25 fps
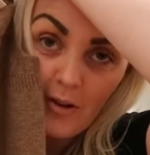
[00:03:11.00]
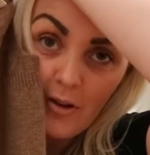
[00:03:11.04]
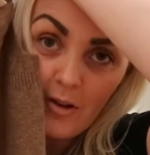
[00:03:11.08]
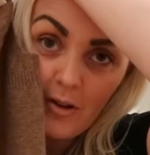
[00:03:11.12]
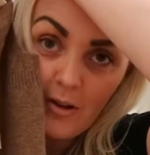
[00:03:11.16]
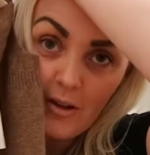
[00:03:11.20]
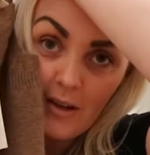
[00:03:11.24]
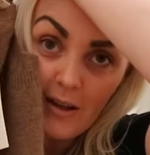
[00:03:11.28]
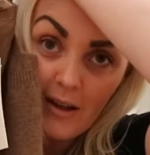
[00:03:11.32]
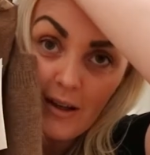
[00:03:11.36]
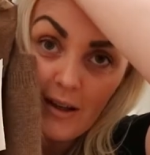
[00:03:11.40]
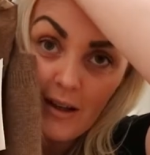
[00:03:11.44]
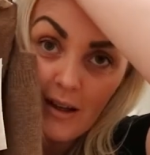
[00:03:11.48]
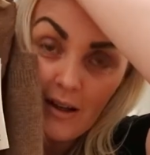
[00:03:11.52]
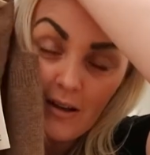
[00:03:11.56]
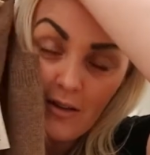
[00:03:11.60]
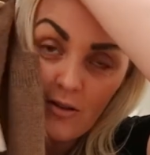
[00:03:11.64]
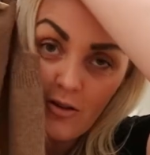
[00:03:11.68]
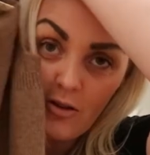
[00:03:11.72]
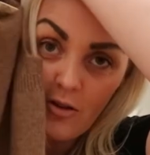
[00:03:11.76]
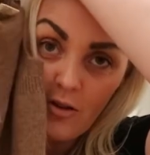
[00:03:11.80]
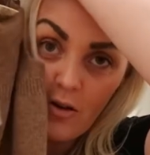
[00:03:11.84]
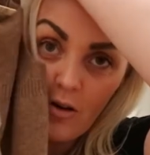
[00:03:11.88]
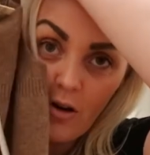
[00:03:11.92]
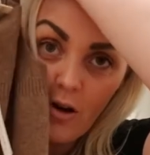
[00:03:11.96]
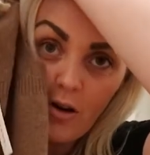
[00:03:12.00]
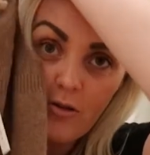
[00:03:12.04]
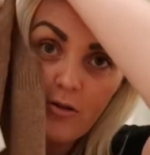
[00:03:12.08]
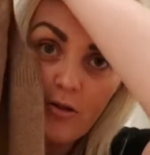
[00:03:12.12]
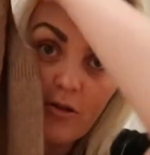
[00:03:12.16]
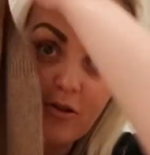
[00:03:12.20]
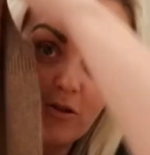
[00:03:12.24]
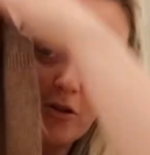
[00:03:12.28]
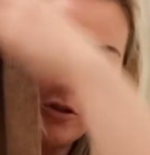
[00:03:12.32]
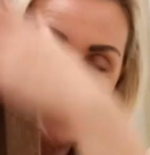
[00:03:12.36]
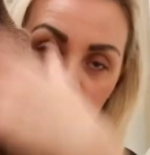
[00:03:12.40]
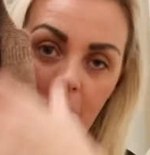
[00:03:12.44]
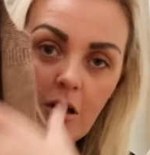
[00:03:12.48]
Okay, don't all
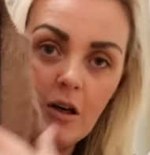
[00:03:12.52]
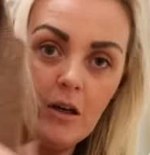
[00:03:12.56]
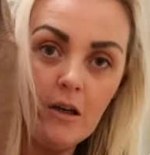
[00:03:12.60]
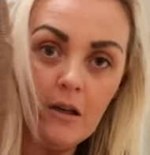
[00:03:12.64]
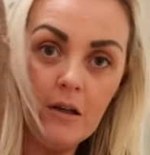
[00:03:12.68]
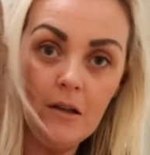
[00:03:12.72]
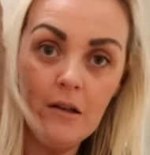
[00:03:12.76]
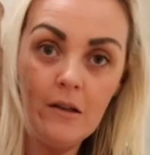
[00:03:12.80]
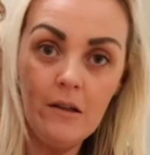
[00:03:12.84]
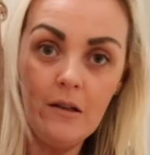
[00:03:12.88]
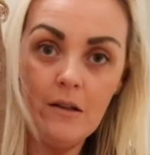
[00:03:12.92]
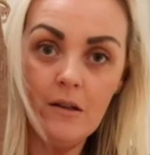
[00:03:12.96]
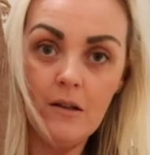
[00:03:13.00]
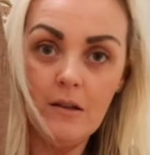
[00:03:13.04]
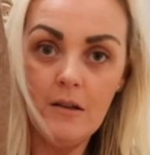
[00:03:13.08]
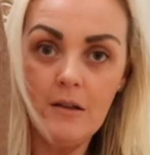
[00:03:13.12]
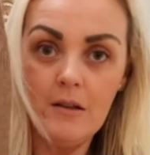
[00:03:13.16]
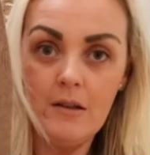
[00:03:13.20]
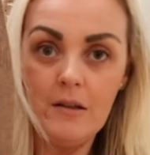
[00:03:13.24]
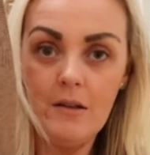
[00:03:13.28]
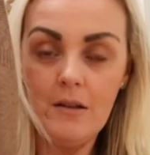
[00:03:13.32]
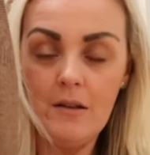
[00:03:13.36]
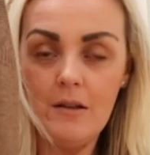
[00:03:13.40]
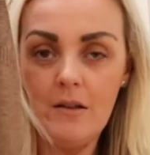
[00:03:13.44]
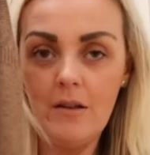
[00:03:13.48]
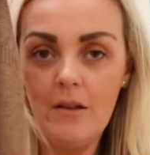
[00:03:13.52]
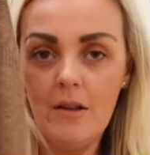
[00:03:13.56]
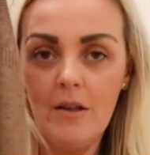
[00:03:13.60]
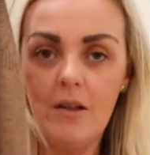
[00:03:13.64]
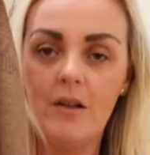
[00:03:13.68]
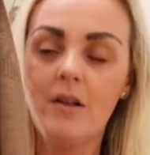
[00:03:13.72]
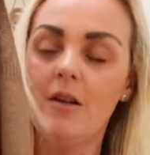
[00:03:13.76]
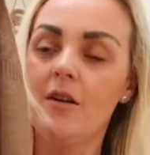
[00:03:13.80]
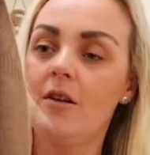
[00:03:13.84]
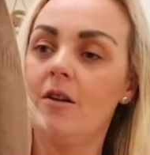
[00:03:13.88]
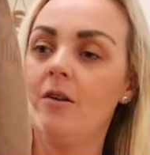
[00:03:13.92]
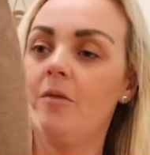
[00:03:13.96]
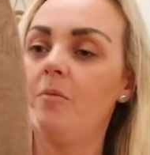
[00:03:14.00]
just go
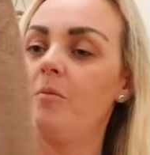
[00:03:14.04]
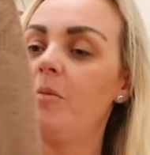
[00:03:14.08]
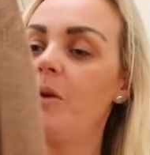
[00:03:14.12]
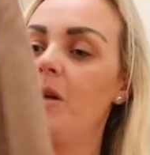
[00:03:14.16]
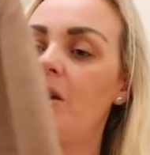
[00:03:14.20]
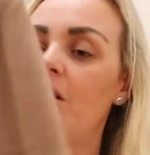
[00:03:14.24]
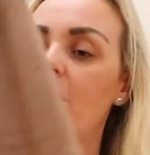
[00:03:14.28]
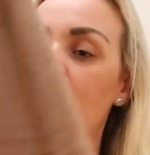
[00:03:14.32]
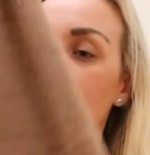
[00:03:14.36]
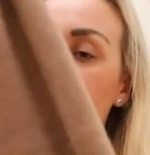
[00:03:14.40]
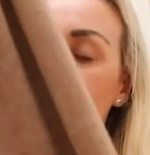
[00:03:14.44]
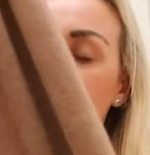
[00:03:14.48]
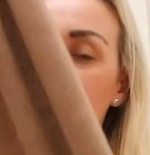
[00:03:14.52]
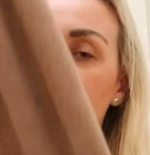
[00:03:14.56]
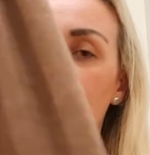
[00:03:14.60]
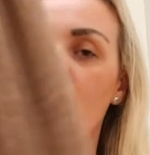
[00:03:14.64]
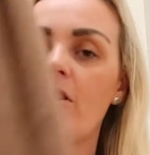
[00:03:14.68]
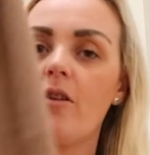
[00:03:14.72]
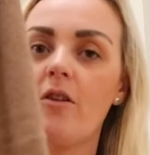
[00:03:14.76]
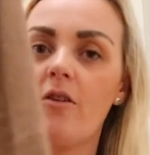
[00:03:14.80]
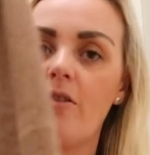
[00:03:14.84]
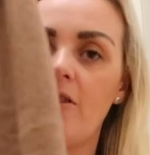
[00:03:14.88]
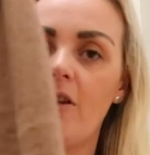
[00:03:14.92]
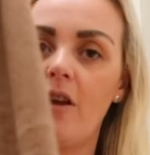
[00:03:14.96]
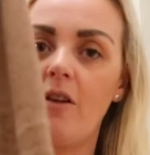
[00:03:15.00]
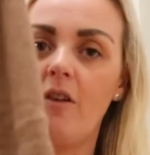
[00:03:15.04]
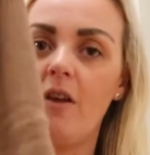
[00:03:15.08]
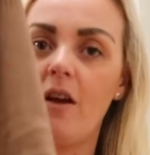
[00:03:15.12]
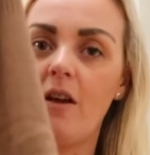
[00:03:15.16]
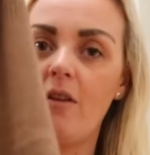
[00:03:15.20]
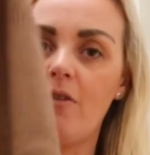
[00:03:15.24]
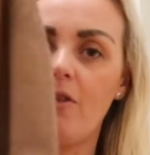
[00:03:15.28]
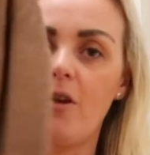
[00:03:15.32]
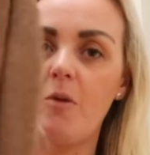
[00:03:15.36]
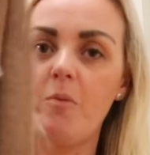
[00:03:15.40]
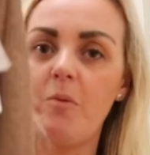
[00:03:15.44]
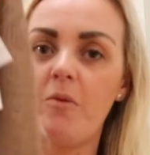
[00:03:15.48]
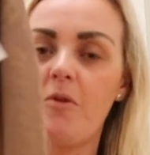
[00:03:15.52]
because honestly they are
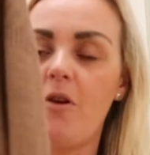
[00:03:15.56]
super